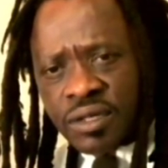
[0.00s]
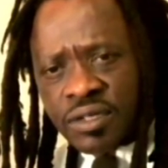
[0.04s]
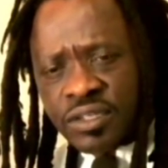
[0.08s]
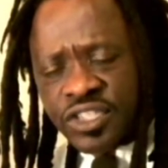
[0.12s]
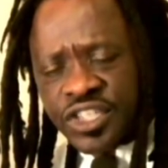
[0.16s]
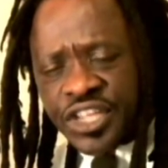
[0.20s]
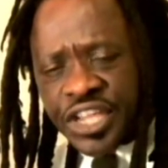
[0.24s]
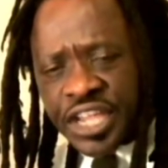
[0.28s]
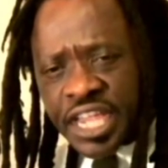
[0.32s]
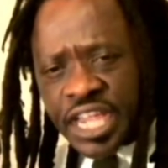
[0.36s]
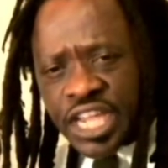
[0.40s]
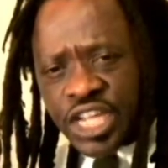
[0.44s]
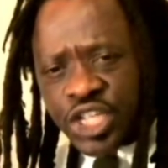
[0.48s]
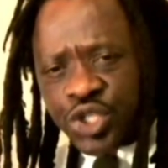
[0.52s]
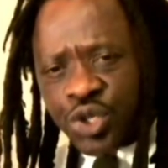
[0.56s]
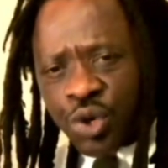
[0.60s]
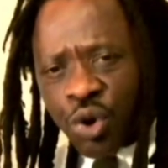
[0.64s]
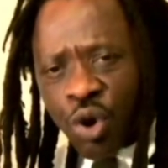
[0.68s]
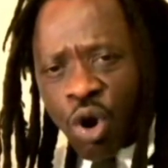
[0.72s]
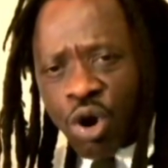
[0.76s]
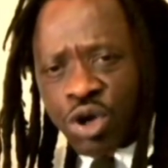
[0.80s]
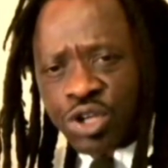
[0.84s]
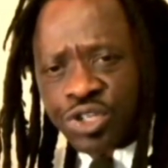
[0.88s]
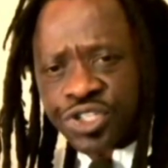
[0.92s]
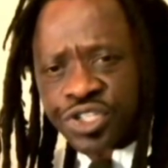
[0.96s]
Dig into
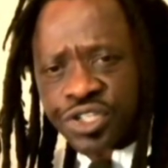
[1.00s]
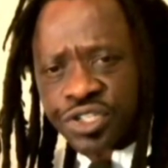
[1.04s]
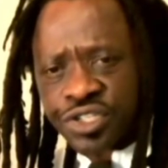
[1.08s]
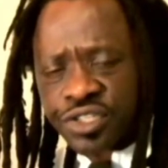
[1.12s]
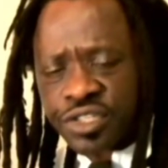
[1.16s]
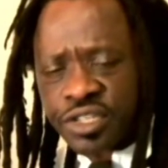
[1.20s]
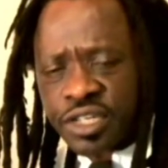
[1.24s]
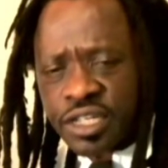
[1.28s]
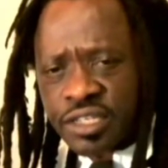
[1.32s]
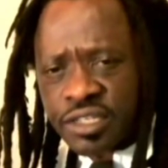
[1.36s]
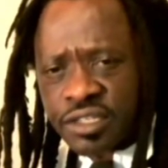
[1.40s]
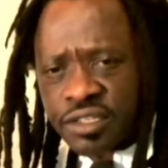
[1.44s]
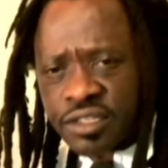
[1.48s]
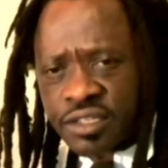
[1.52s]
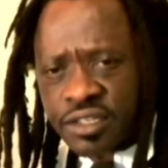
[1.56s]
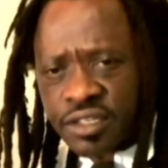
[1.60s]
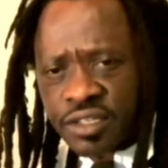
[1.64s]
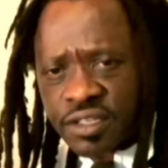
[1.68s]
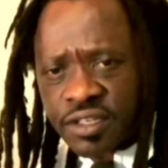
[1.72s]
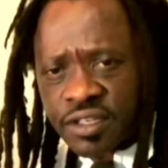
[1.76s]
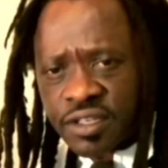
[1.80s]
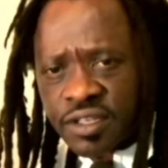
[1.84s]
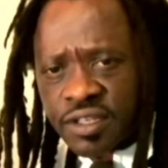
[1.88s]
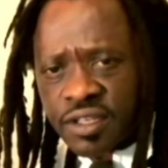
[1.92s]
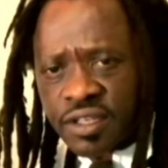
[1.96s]
consciousness.
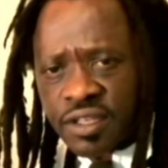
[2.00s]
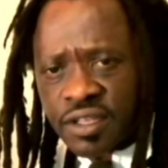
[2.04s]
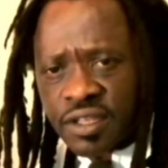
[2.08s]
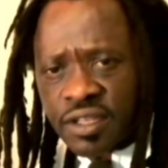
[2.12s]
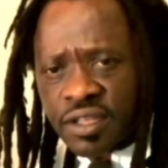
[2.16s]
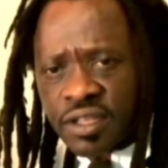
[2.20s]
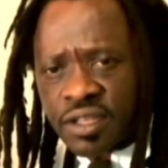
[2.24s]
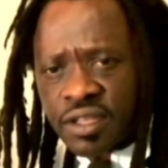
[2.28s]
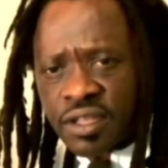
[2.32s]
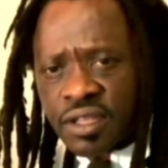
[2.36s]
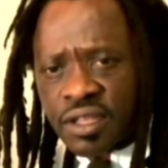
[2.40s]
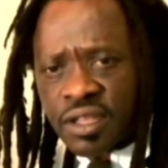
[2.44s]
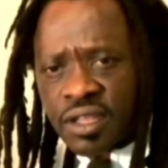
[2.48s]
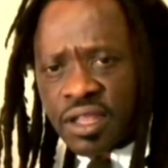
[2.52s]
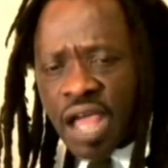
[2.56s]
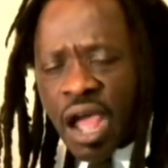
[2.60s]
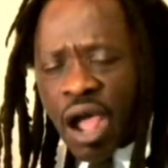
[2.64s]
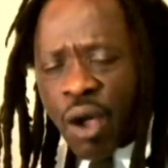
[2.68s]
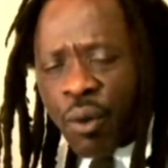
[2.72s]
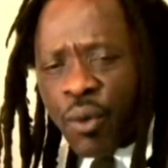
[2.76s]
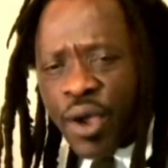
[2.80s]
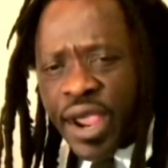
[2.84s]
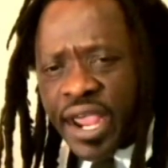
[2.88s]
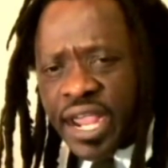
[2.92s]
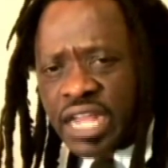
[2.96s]

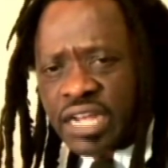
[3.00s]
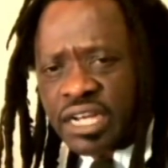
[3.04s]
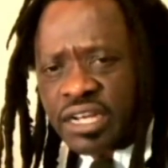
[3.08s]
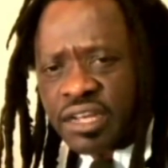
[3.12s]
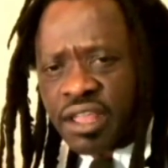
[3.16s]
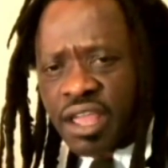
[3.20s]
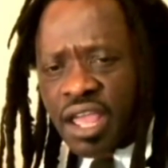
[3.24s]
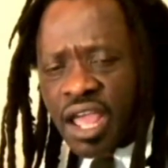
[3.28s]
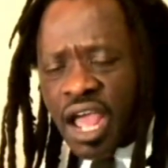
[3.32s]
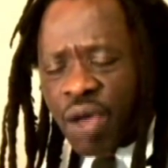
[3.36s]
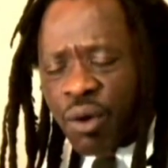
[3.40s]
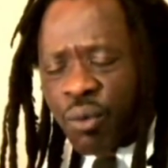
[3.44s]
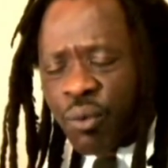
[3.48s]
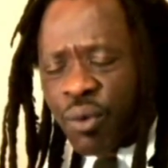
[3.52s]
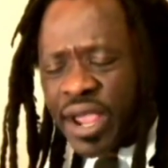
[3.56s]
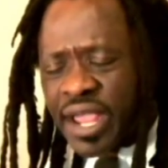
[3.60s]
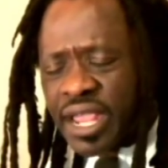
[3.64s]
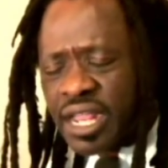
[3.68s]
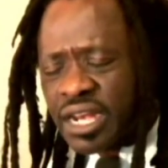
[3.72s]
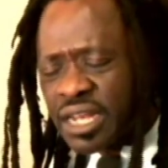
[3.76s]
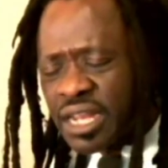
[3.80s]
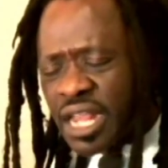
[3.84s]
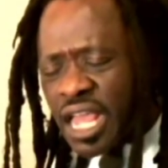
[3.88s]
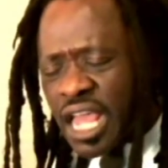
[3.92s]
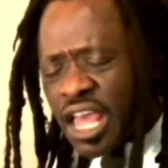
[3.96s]
Awaken
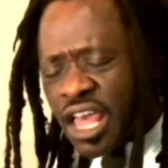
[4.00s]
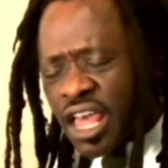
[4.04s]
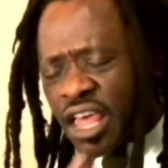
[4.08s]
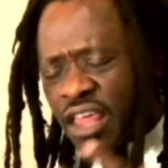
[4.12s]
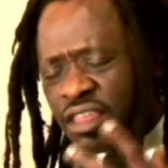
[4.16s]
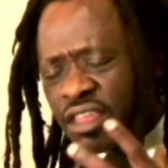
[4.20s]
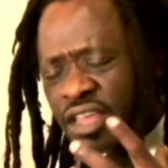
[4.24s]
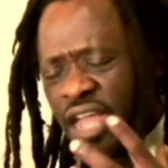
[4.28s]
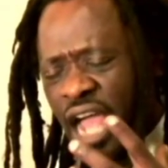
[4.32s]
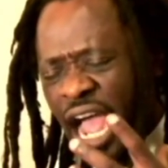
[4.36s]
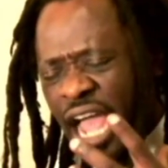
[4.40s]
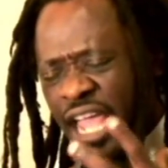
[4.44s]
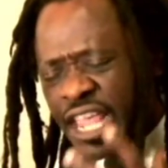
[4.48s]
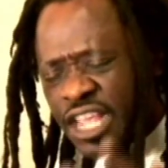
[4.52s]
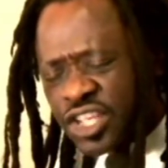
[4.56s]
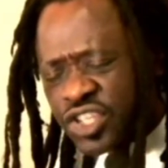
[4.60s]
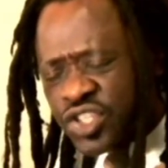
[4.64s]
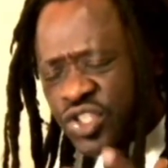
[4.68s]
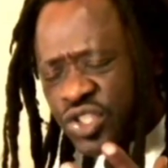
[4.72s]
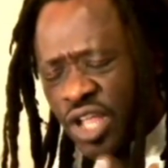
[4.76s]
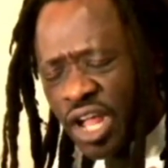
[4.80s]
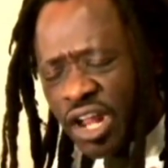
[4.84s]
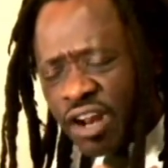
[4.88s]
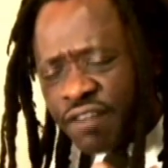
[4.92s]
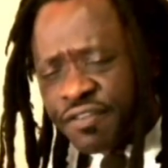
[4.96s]
the higher
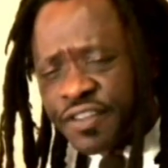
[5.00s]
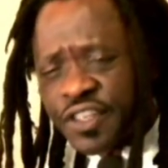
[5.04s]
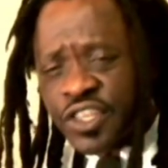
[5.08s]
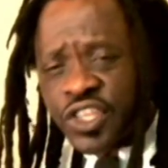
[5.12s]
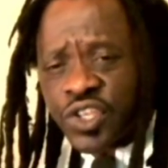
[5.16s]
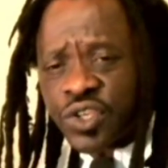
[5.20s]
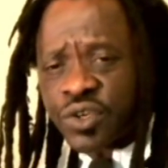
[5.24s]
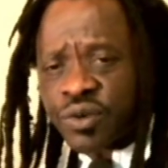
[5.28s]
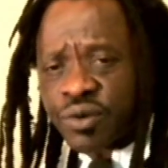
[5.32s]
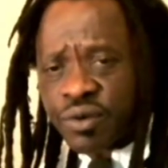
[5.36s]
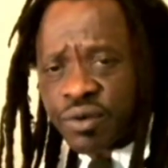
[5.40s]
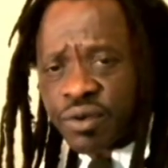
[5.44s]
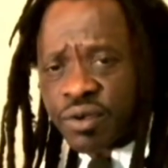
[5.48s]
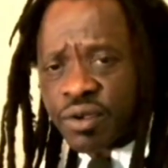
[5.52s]
self in you.